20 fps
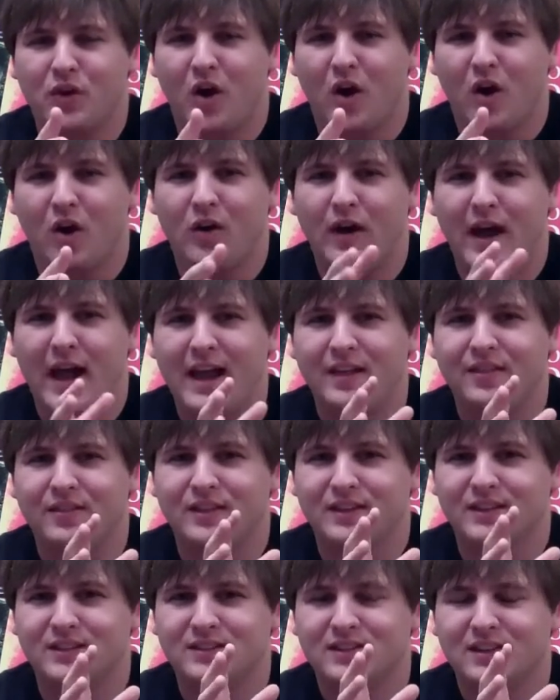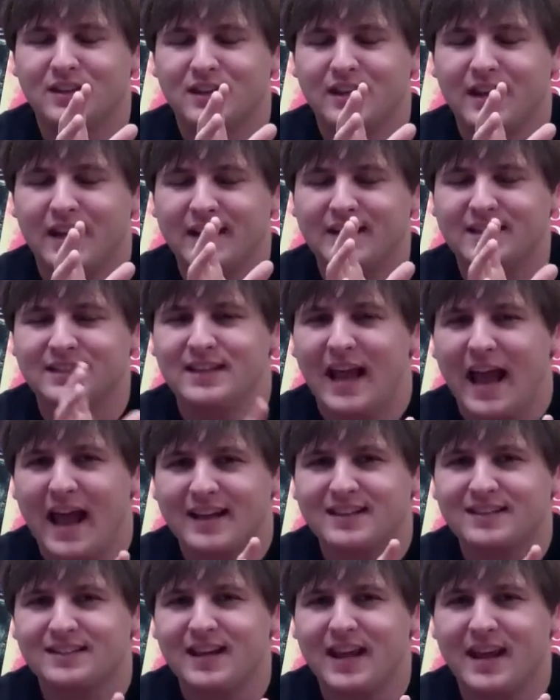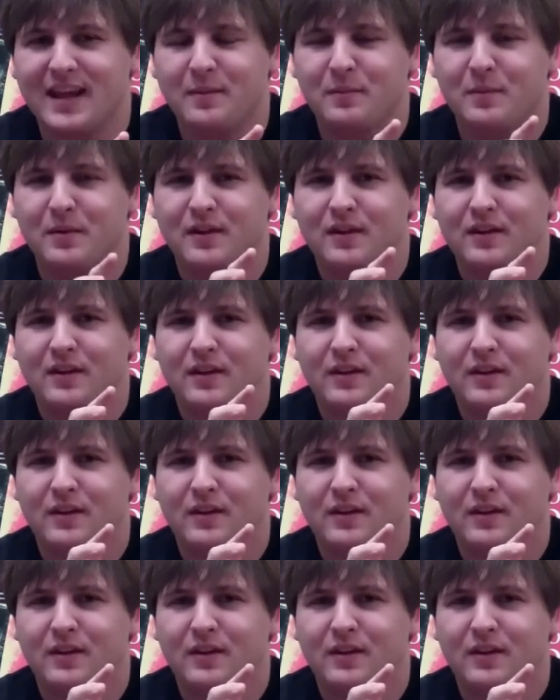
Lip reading: all had this exact same